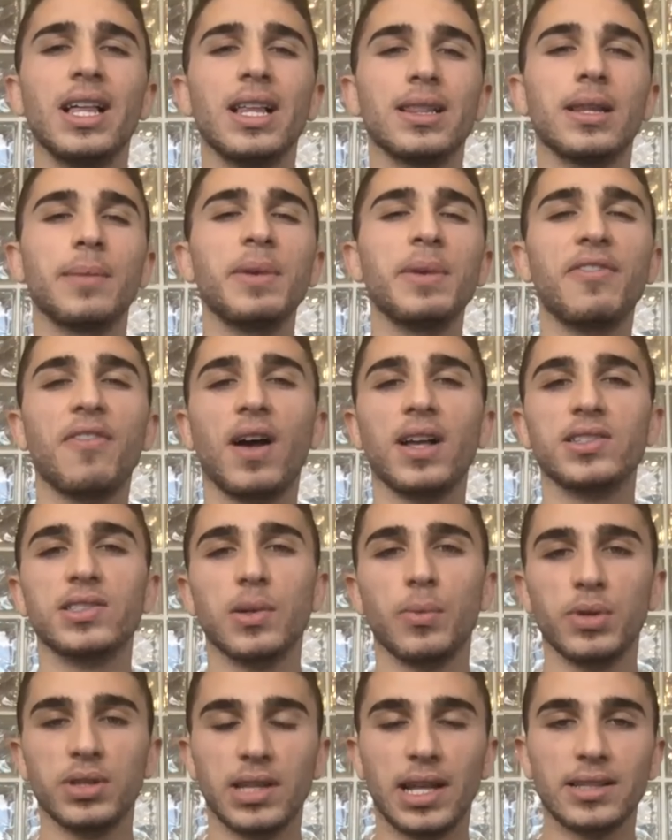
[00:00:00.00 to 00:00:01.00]
Let me find
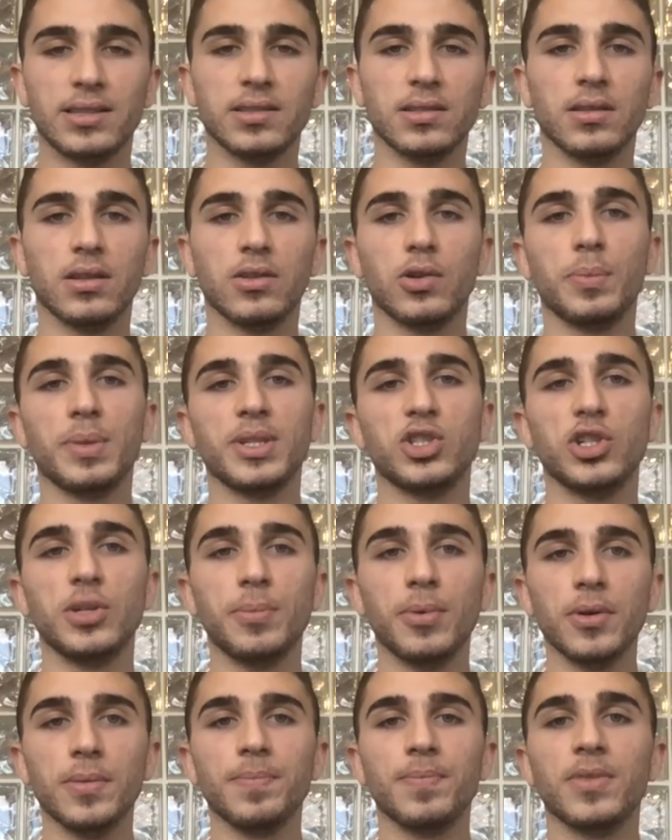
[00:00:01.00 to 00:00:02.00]
someone that's a little bit
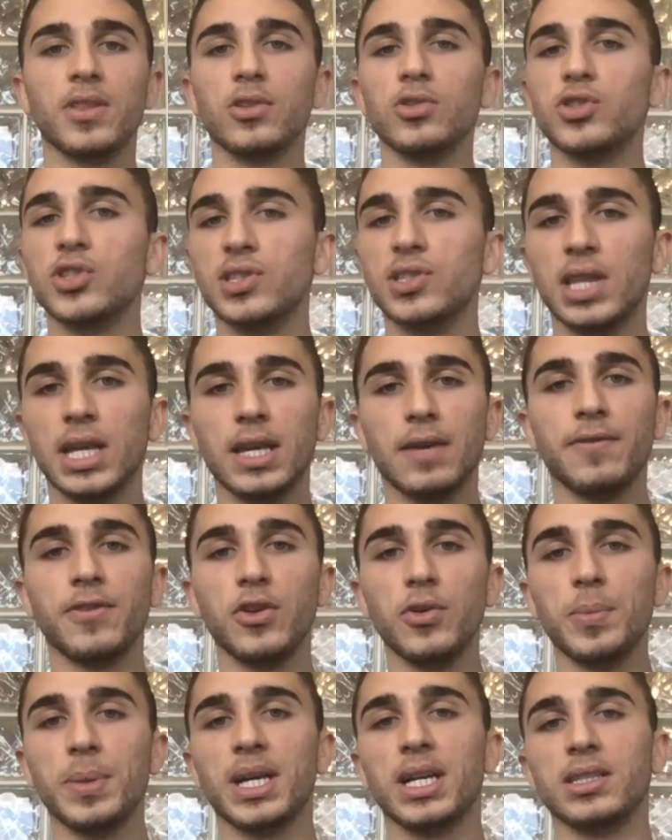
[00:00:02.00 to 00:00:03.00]
cheaper. They'll just think of
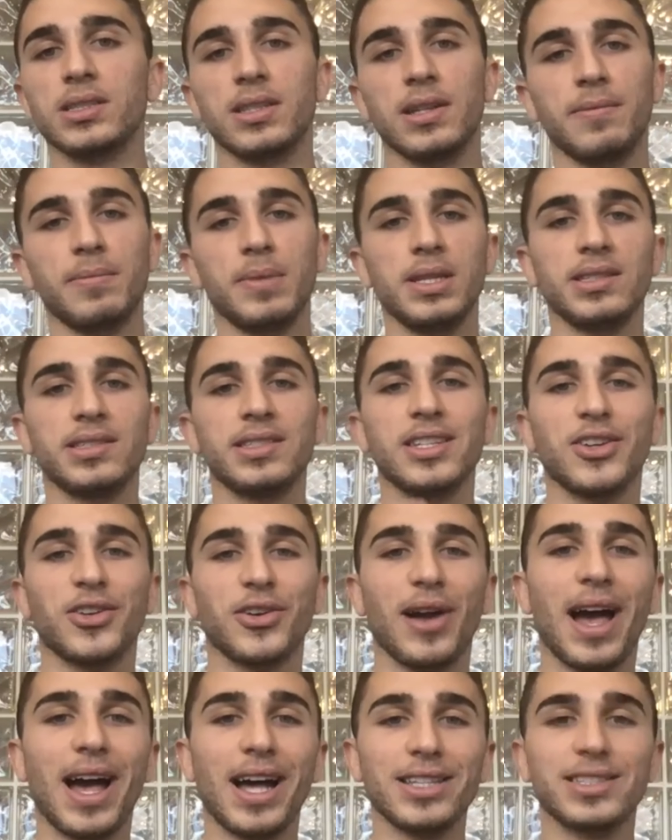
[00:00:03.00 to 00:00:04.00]
you because they've been seeing
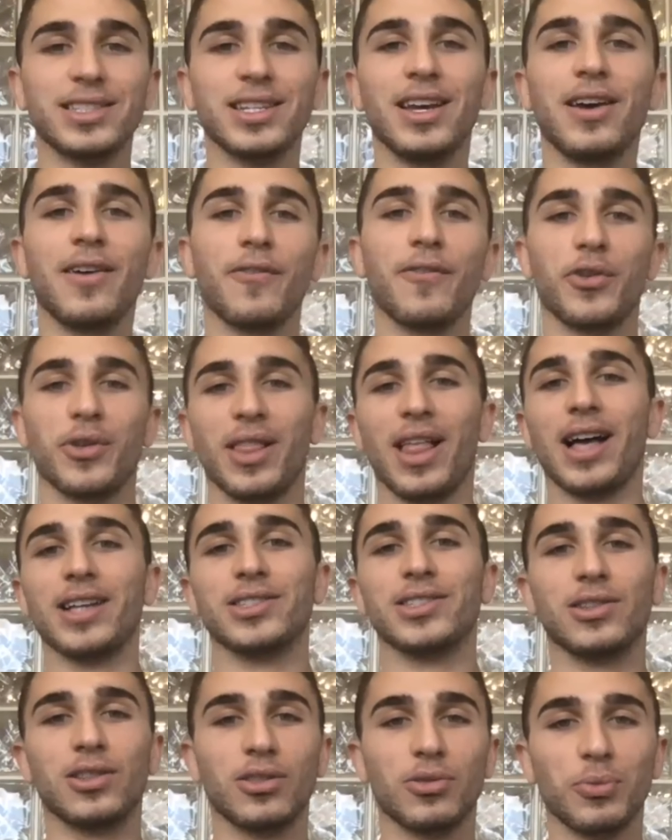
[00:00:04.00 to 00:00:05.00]
your ads for the
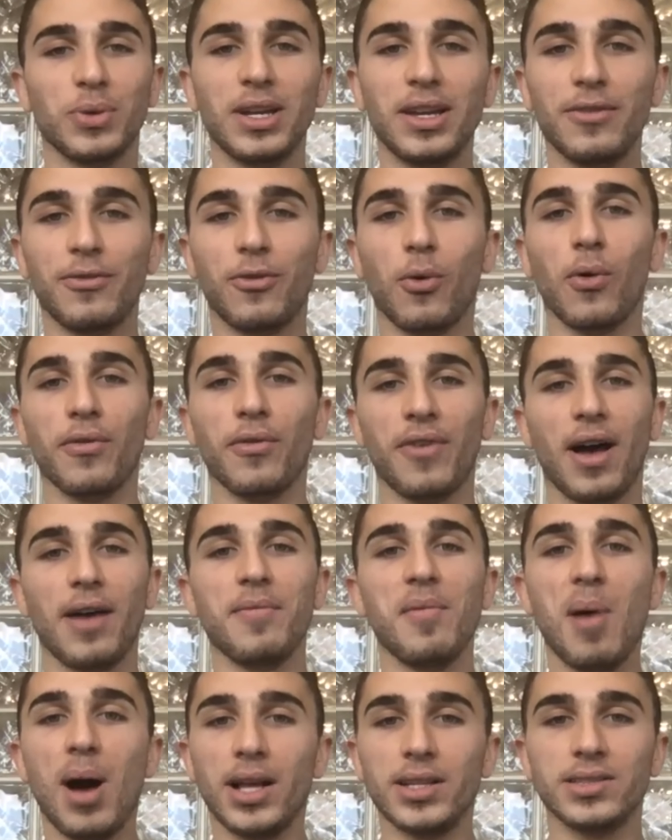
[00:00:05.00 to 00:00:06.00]
last 3, 4, or 5
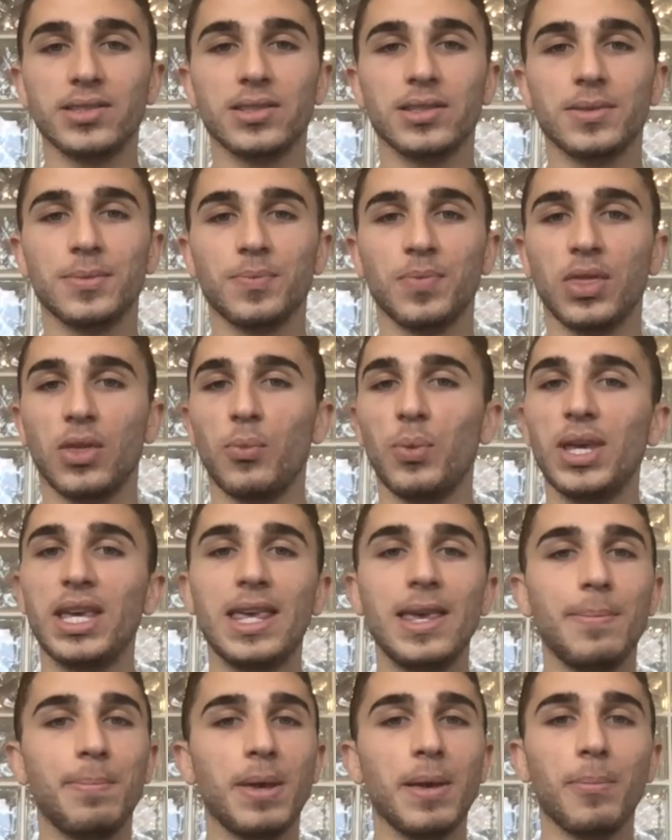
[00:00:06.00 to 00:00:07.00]
months. We
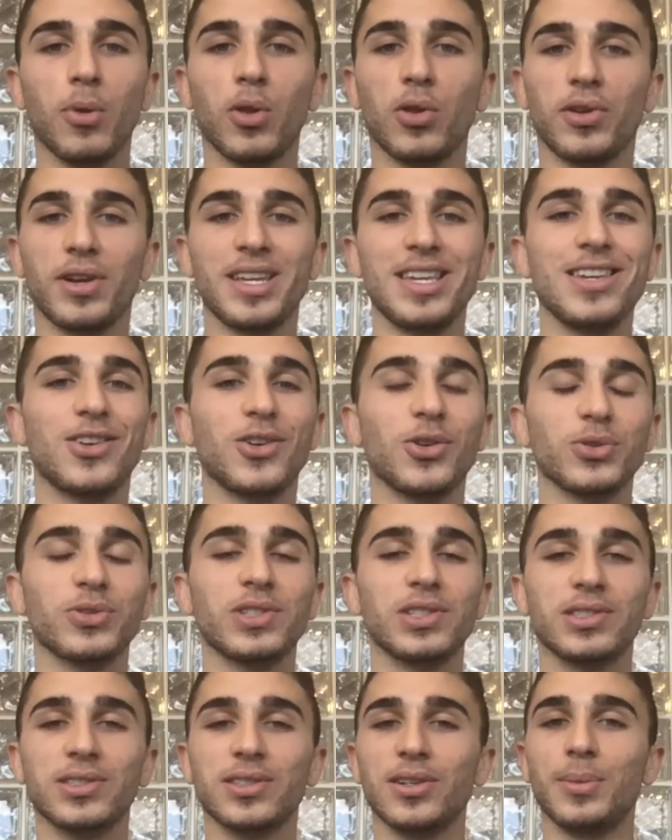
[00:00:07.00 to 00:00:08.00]
keep people in our
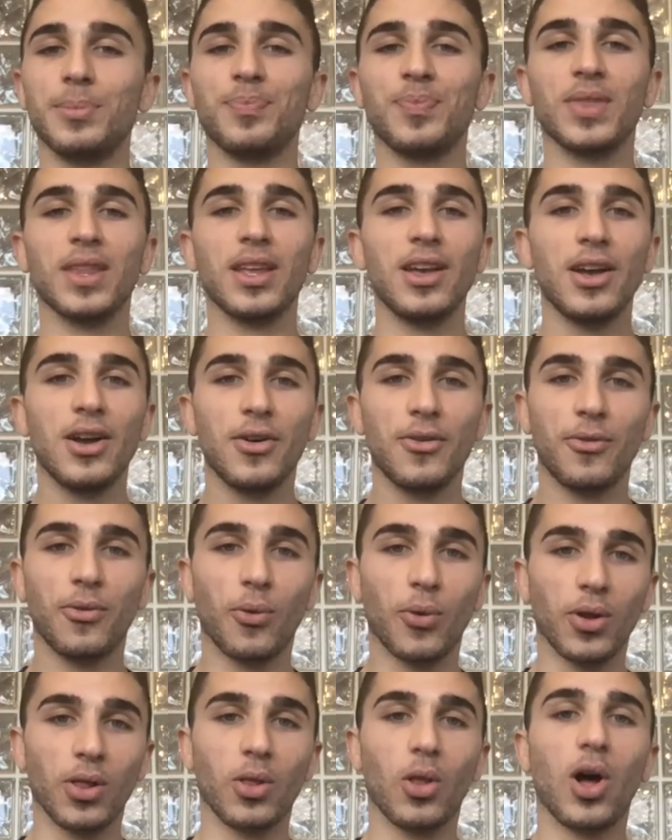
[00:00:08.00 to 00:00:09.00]
ecosystem
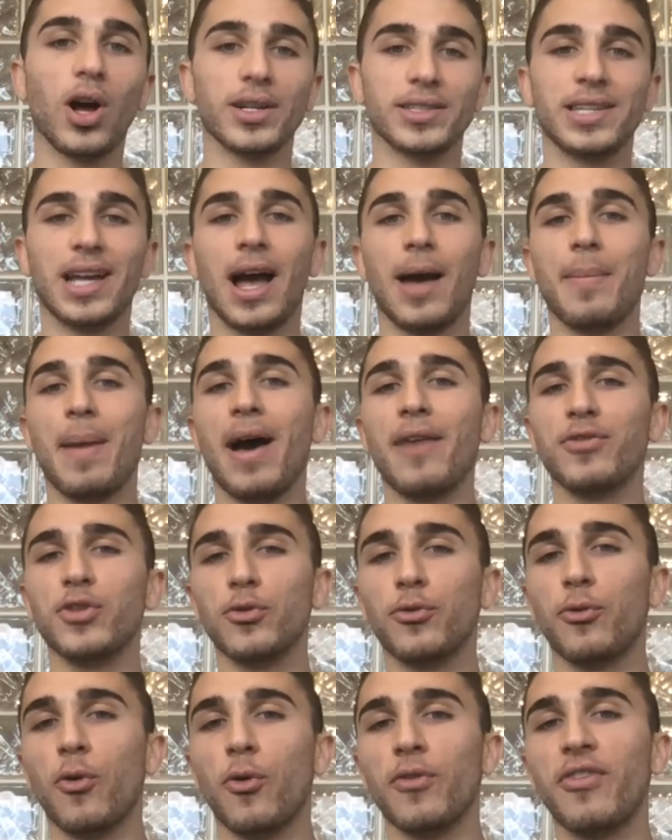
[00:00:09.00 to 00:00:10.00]
for a long time. After
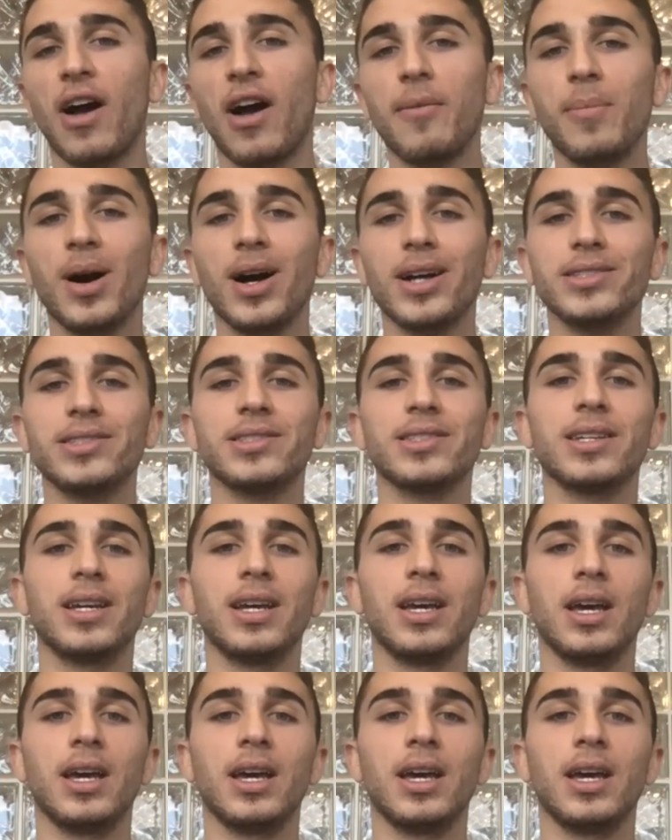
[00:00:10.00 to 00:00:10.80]
4 or 5 months,